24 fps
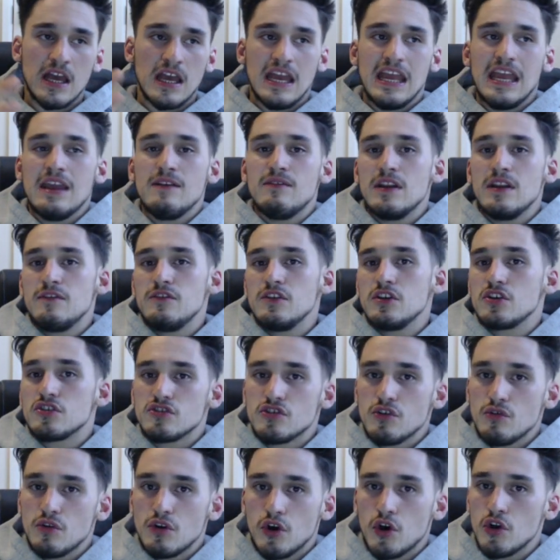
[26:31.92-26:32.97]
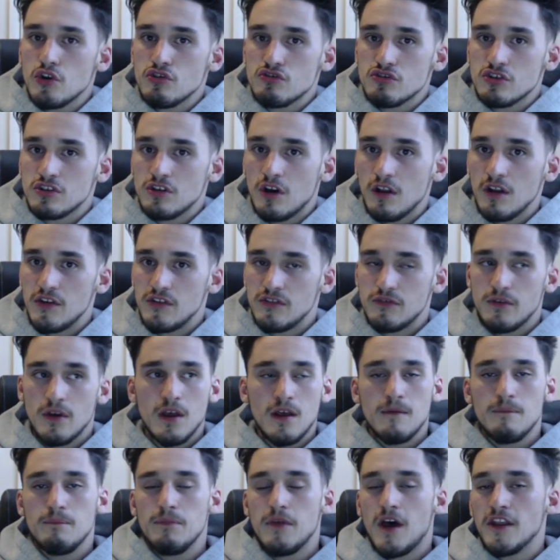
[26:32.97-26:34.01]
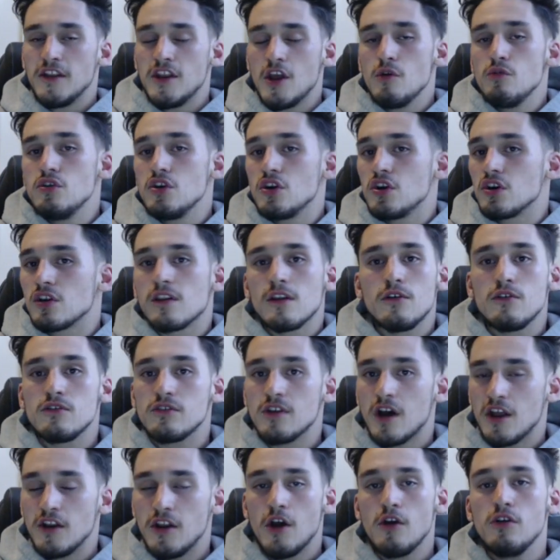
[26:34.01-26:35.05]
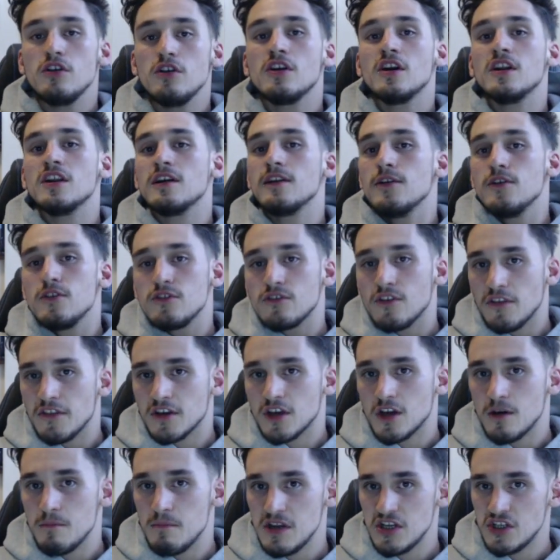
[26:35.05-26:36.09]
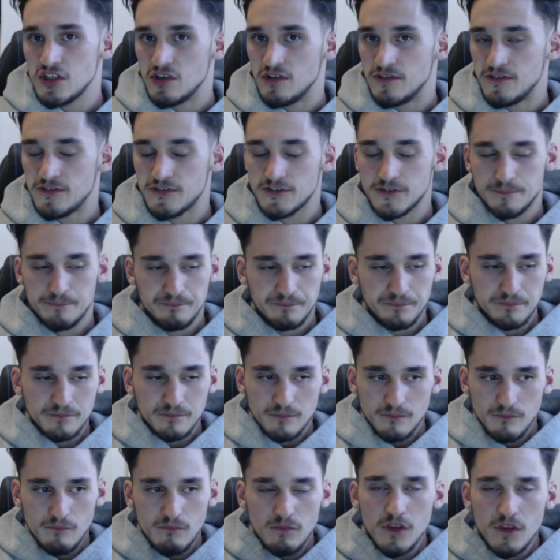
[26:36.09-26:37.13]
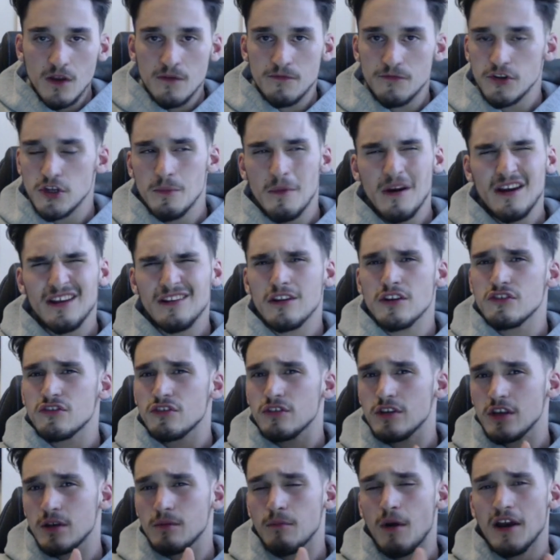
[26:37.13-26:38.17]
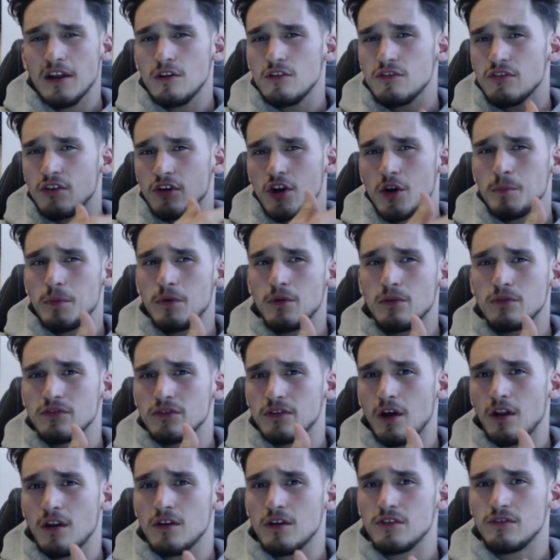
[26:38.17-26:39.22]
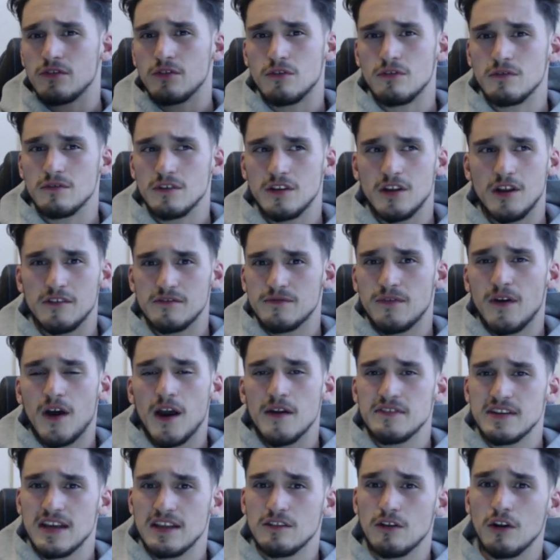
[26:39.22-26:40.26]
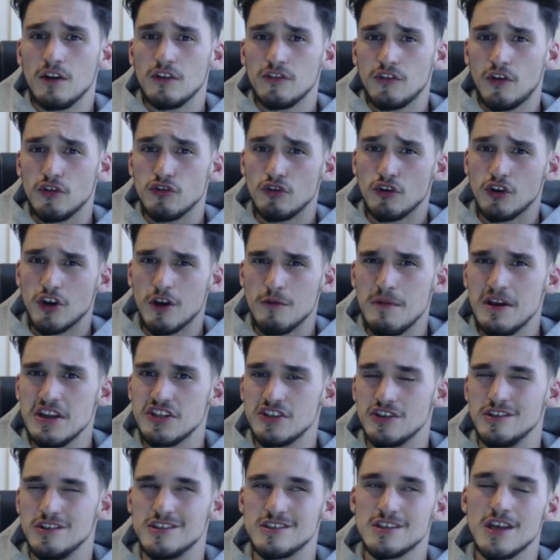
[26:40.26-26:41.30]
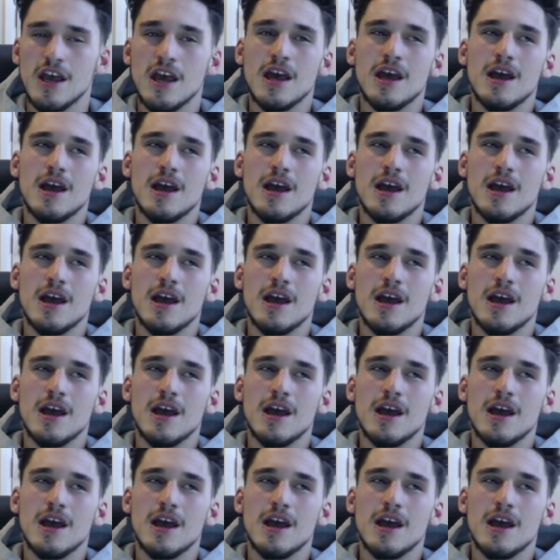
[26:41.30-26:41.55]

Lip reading: Even if you're just doing $100, I know you could lose. I know you're going to lose on the commissions. You might lose a couple of dollars, or, you know, $5-10 on your commissions.